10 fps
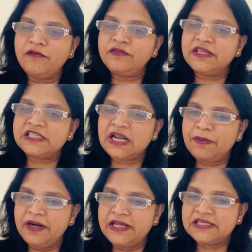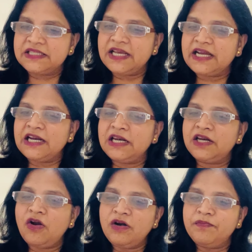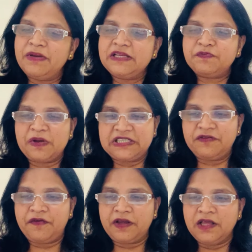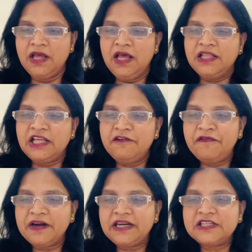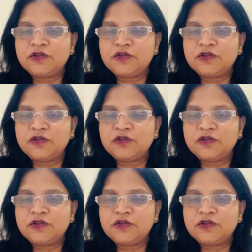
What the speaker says: these remedies. They cannot be specific. The effect